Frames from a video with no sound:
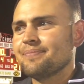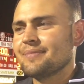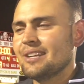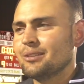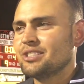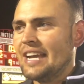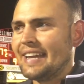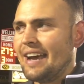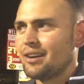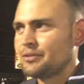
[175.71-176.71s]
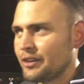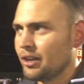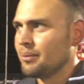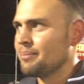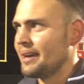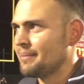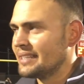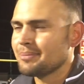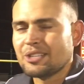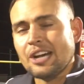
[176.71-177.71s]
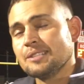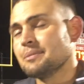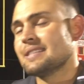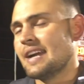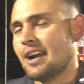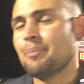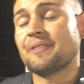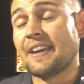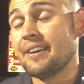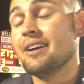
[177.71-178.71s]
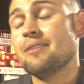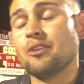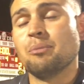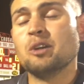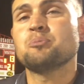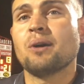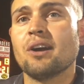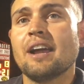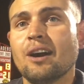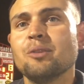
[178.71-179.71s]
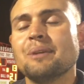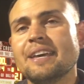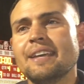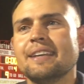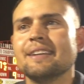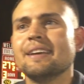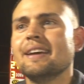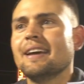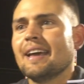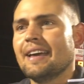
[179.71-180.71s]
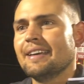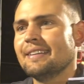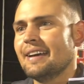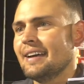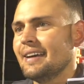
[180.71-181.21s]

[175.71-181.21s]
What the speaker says: you know, checking out on film and make some adjustments there. But they, for the most part, held them in and